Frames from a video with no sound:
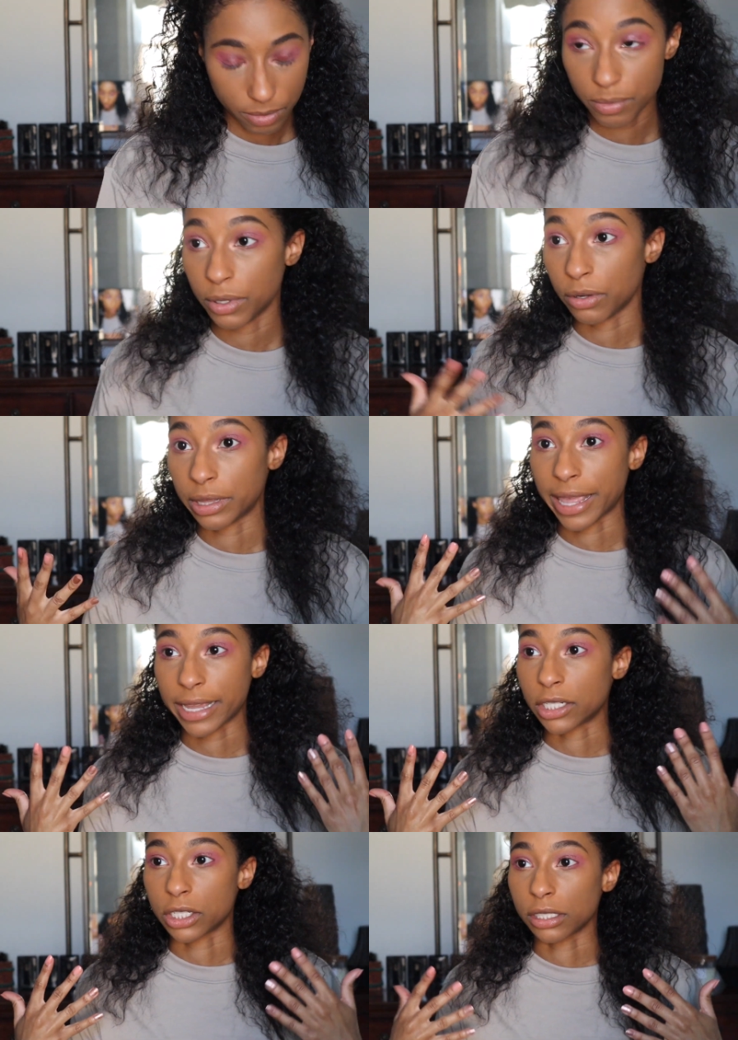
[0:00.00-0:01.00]
put on
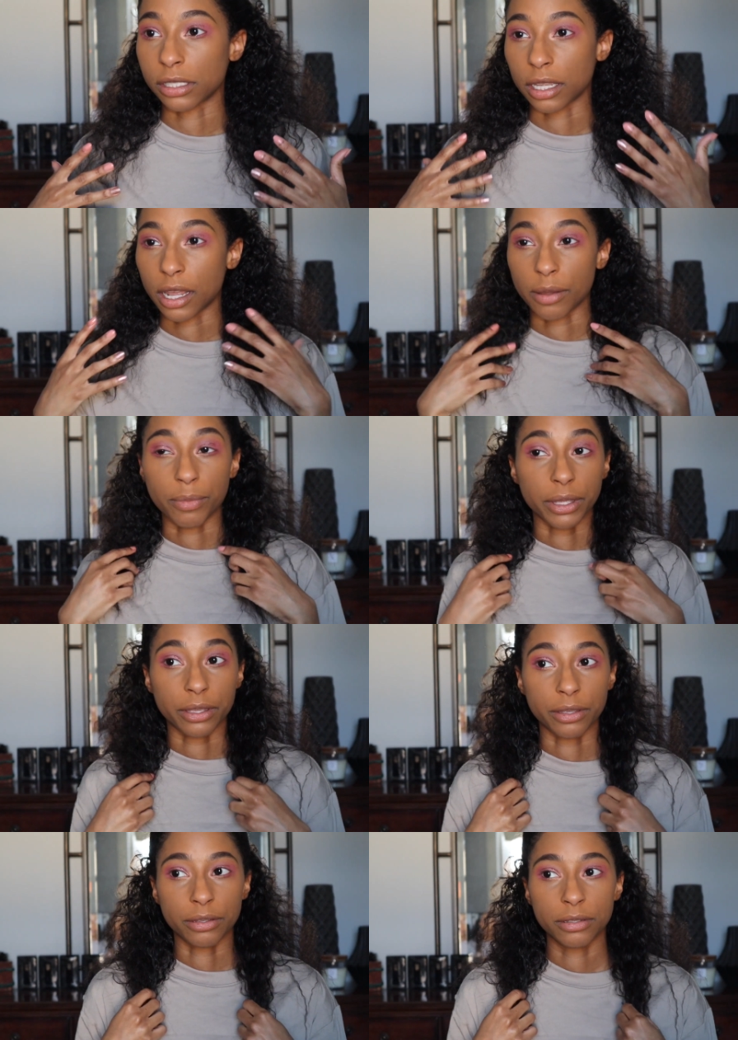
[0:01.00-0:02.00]
lashes and I'll be